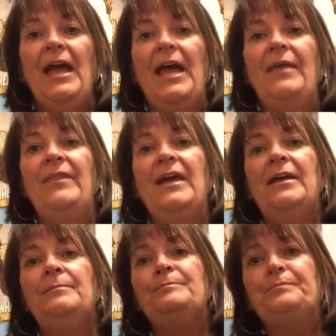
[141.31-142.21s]
And
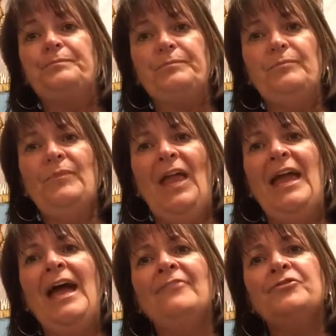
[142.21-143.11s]
then
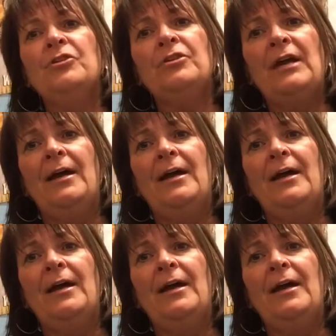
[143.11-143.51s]
after